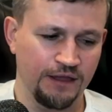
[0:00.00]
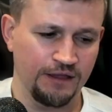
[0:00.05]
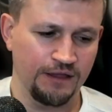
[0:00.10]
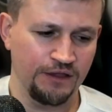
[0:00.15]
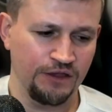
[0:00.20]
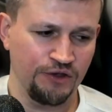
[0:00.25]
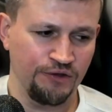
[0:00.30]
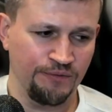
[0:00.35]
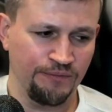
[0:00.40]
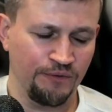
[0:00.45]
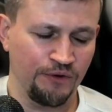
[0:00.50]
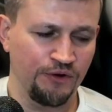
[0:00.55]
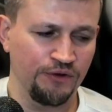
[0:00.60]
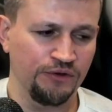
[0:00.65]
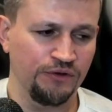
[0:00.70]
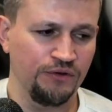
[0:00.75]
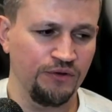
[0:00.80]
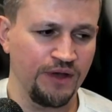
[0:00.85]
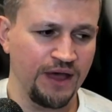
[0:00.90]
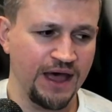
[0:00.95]
You
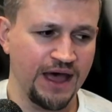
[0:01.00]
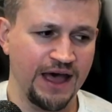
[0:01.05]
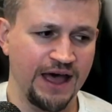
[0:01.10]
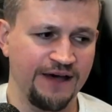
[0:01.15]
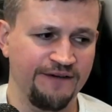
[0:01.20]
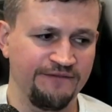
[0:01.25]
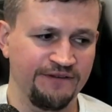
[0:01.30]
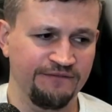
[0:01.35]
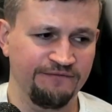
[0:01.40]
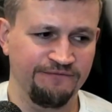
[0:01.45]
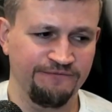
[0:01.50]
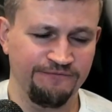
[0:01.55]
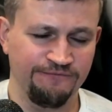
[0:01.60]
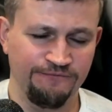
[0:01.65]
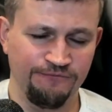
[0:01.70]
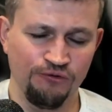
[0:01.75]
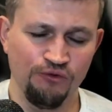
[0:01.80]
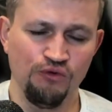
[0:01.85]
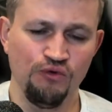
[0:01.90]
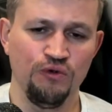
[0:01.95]
want to have a
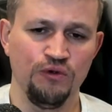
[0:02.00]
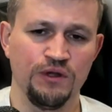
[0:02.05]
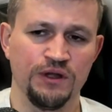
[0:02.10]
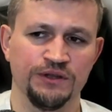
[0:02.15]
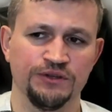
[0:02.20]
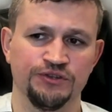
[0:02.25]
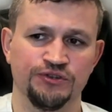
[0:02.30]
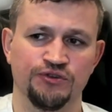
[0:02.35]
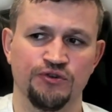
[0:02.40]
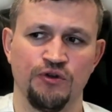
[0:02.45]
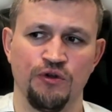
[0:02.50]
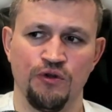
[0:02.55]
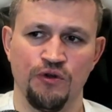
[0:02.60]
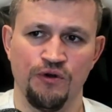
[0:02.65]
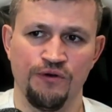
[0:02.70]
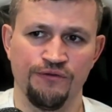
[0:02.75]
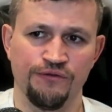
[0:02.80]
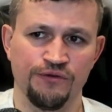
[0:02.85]
full control of